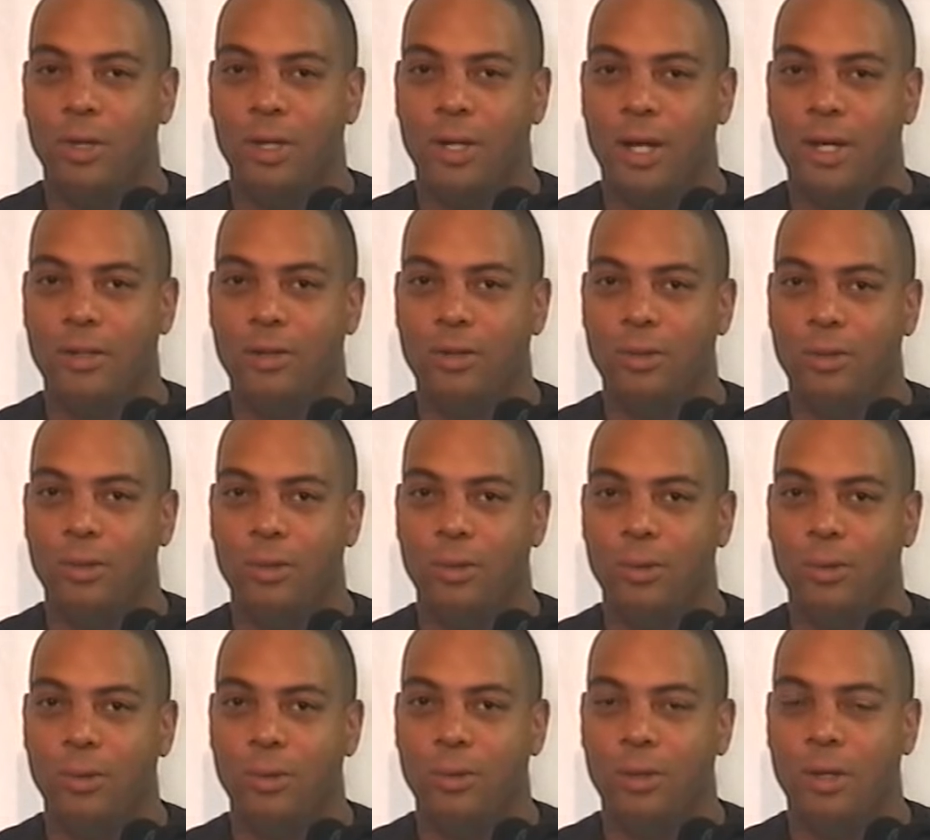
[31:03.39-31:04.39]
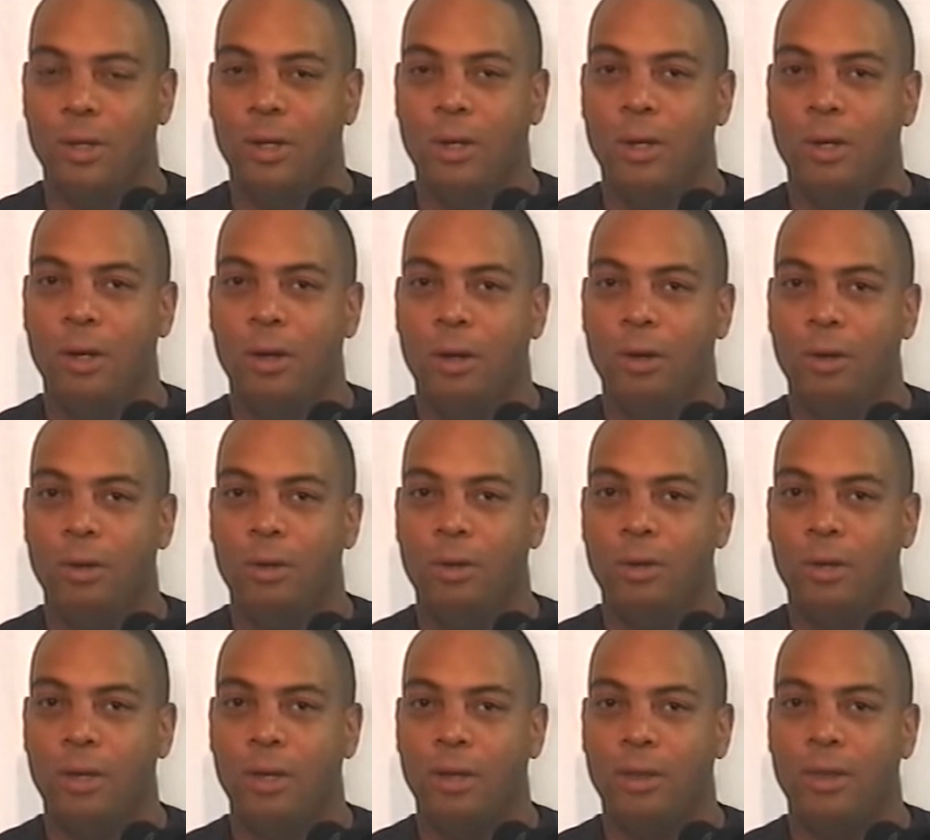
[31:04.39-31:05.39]
likes to use,
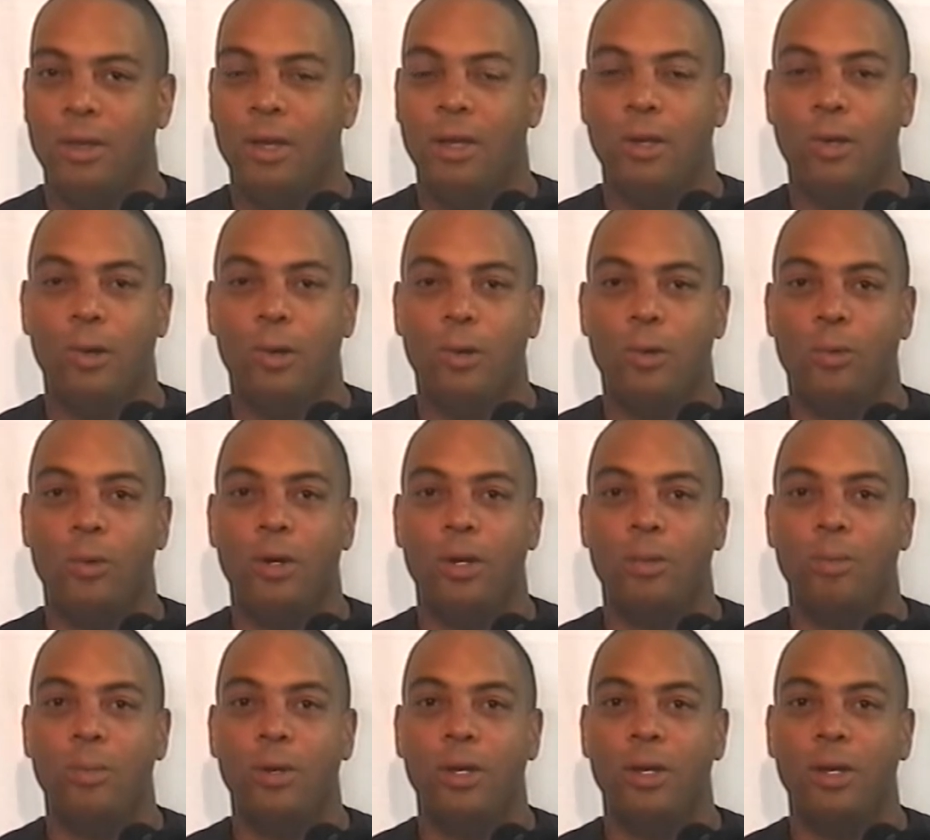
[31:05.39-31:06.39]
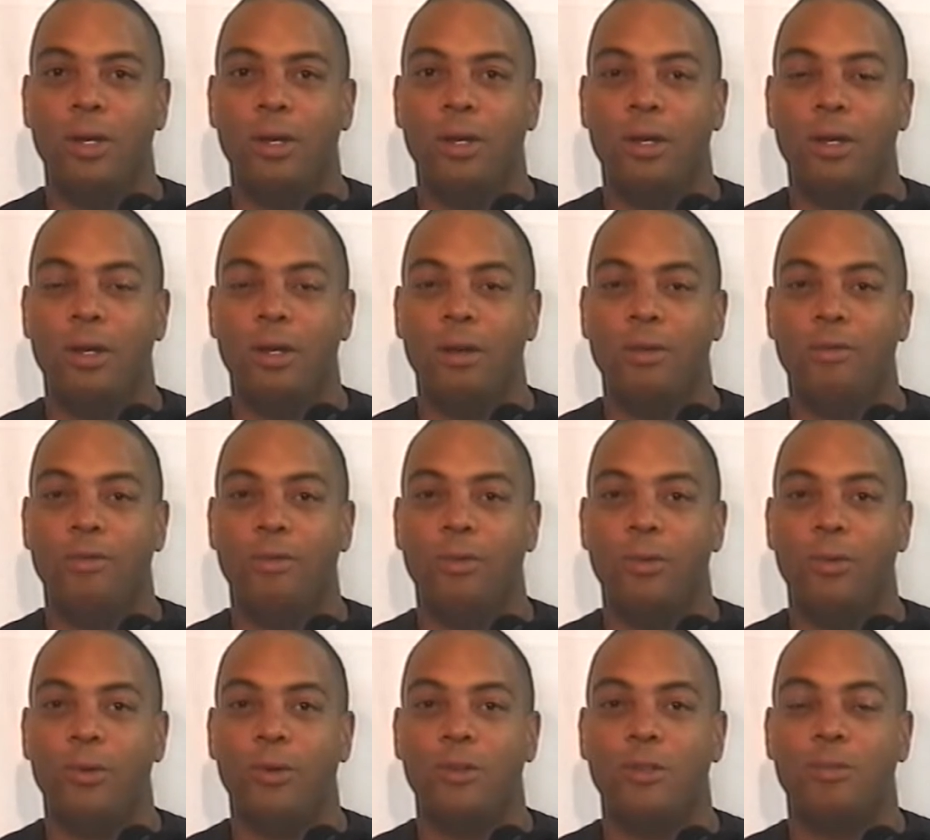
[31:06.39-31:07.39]
that they don't want to be
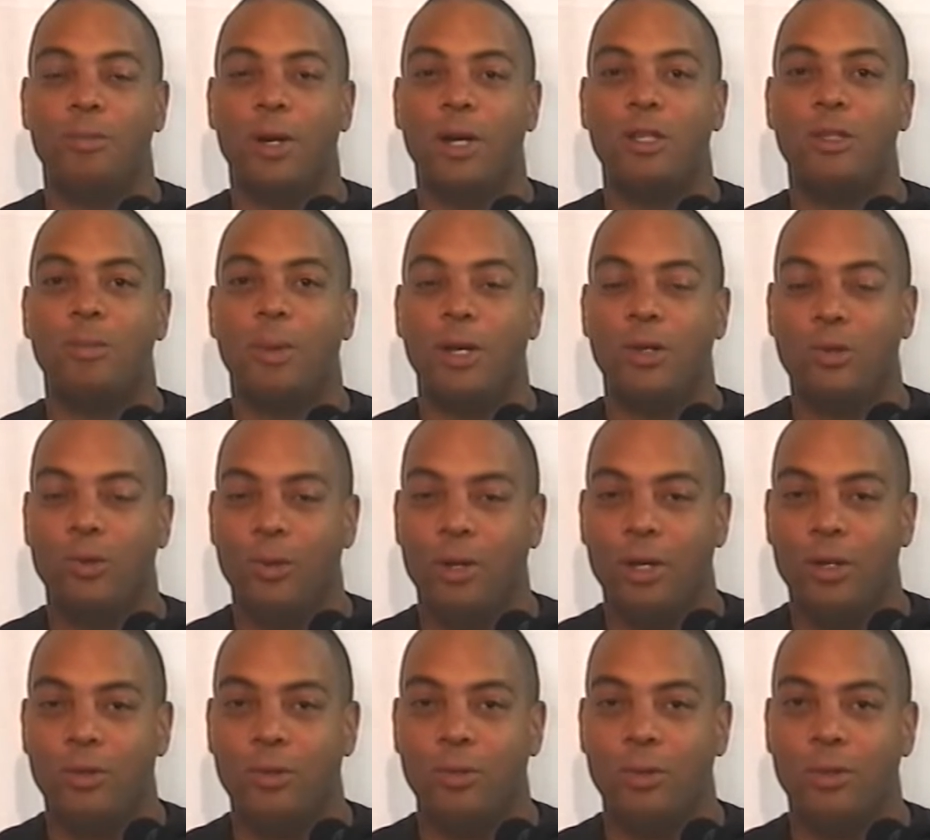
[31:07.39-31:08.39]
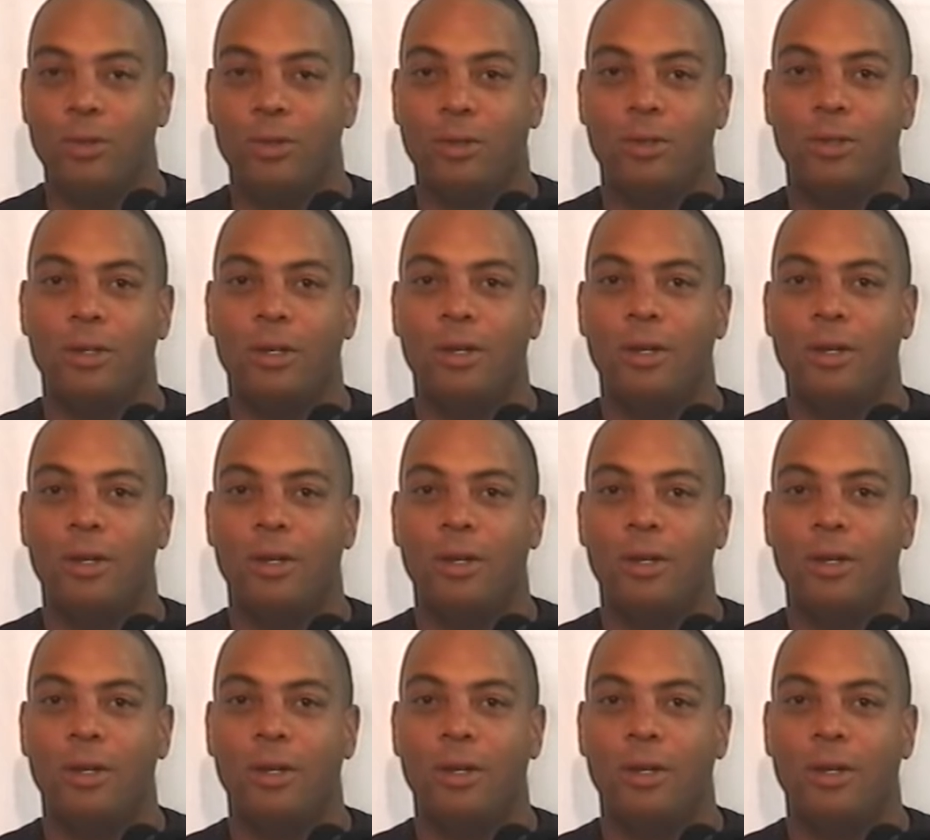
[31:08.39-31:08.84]
influenced by special interests.